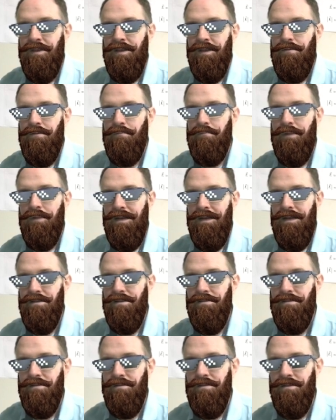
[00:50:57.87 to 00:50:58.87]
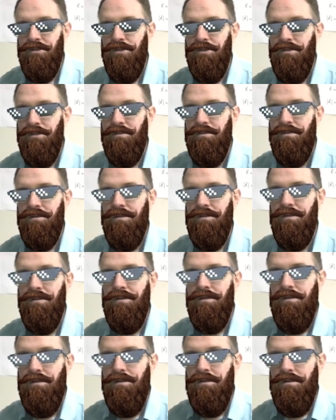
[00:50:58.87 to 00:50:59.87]
minus initial.
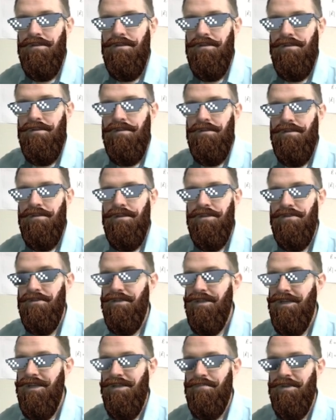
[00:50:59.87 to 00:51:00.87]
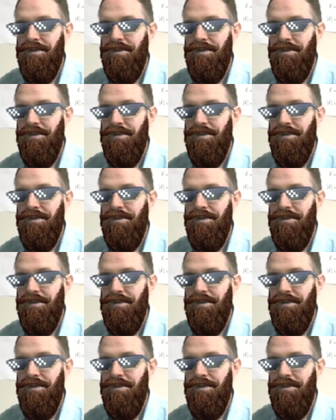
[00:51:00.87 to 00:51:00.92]
It's going to end up being